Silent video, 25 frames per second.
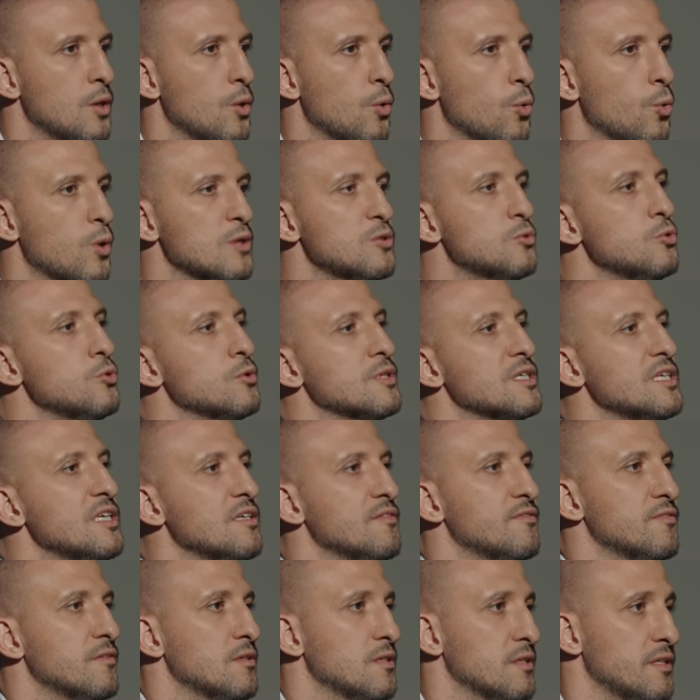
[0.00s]
what do you
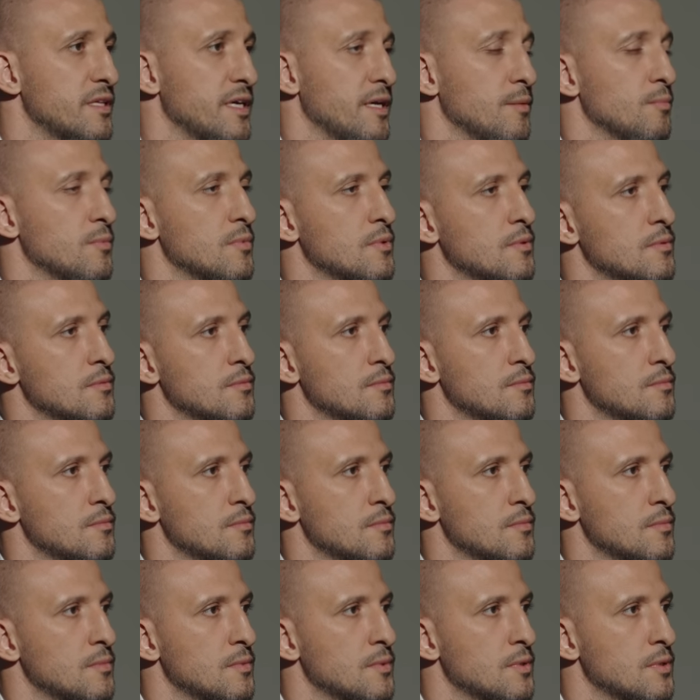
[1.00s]
give them?
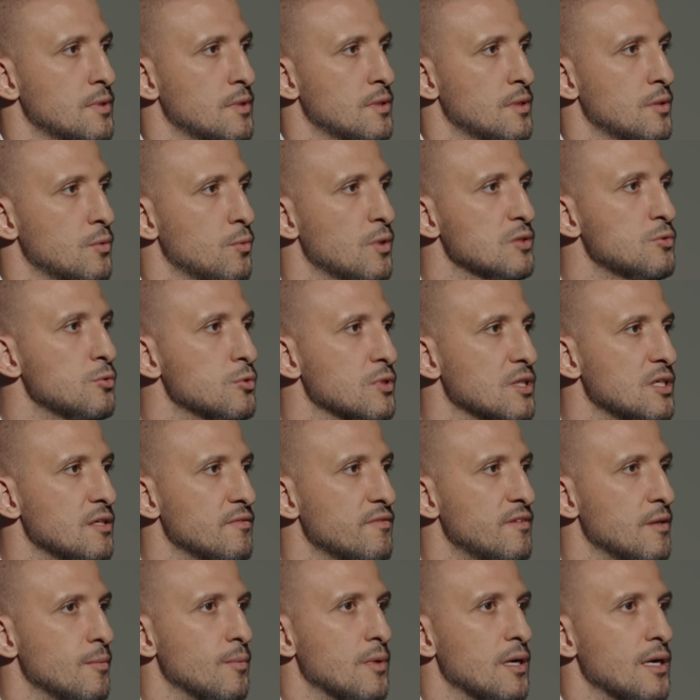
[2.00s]
What do you
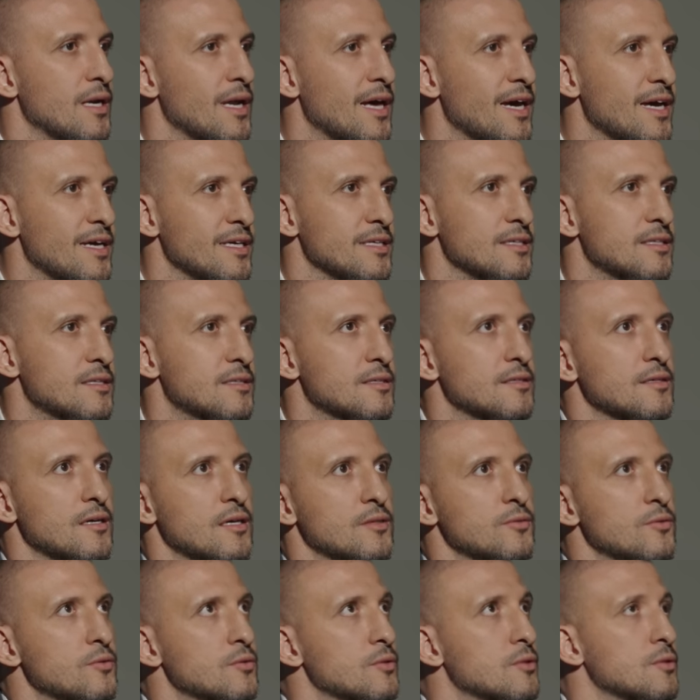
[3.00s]
give them? Light, I
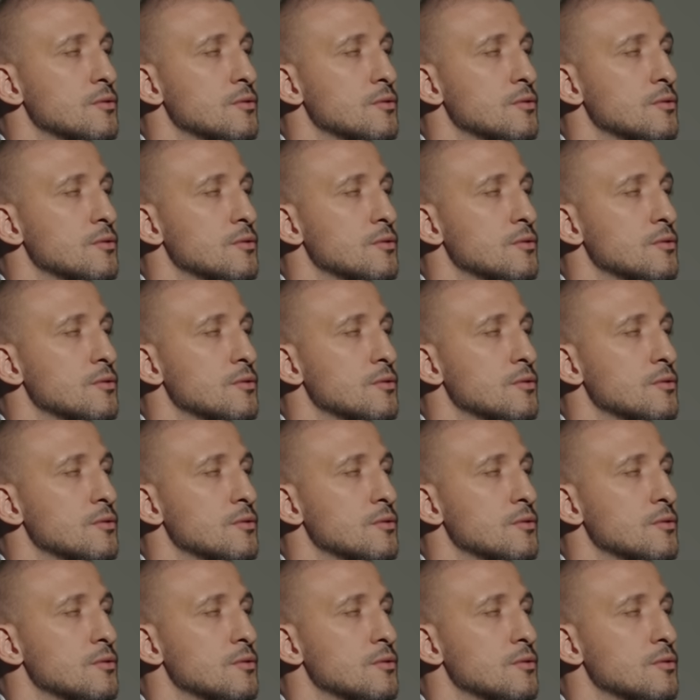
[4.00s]
don't